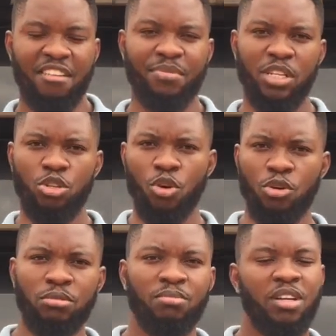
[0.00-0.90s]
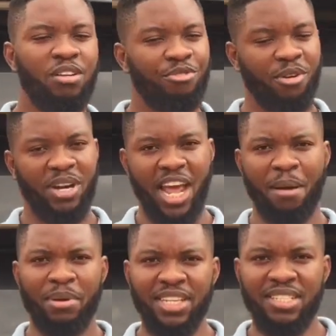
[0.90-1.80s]
have been known for
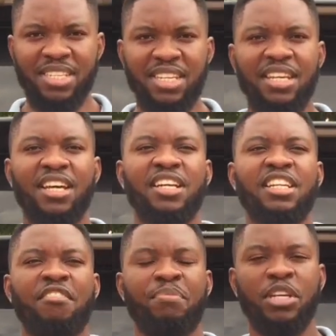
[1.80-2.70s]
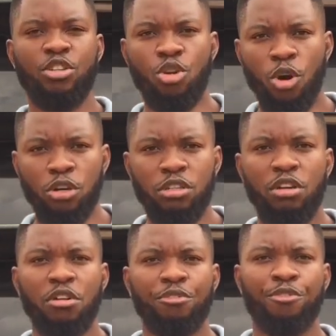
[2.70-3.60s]
reliability, they've been
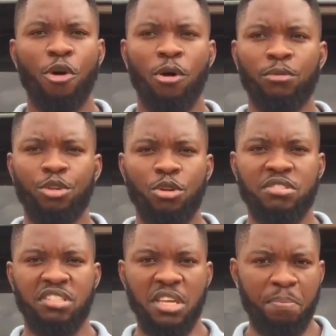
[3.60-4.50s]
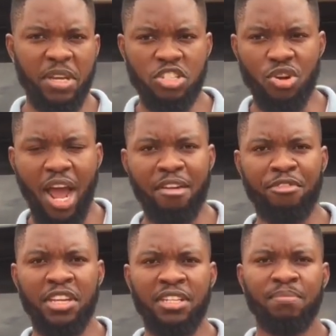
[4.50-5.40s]
known for, zippy
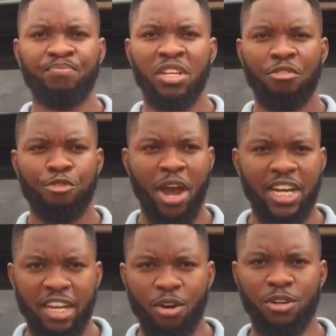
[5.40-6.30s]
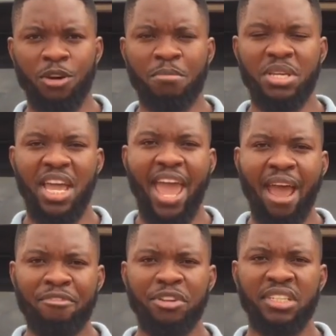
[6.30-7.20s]
driving, fuel economy,
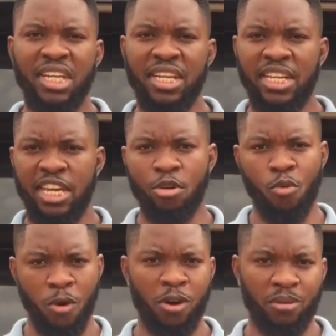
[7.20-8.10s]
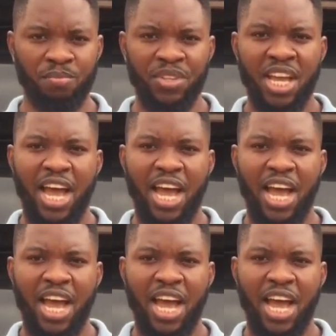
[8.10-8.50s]
everything in one.